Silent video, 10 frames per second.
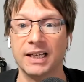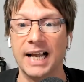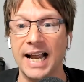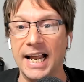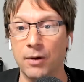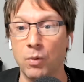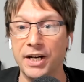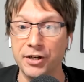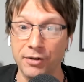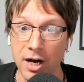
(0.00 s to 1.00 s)
And when
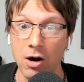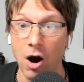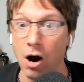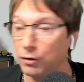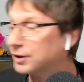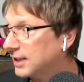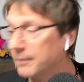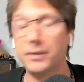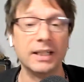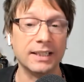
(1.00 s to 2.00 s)
you know, oh,
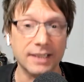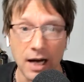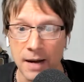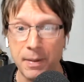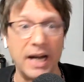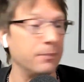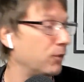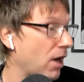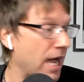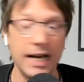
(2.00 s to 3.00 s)
something is up, I'm
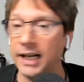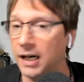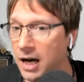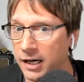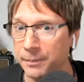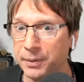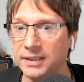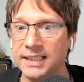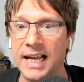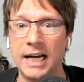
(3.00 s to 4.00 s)
not at one hundred
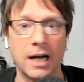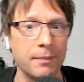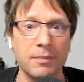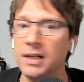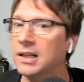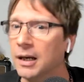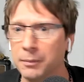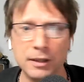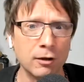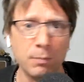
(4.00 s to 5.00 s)
percent, I'm, I'm a
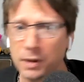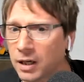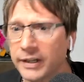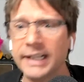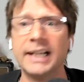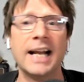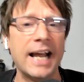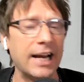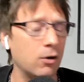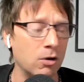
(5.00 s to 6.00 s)
little blurry
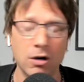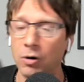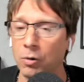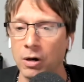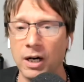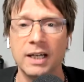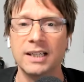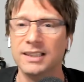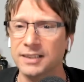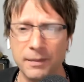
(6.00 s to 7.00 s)
today, or, or
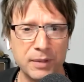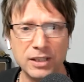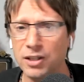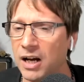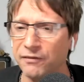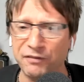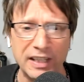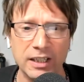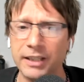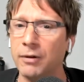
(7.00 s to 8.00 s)
something's not
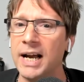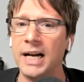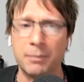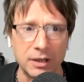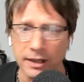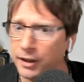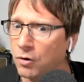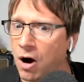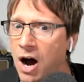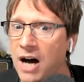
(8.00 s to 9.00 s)
feeling right, I'm a little
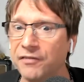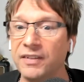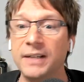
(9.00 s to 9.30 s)
off.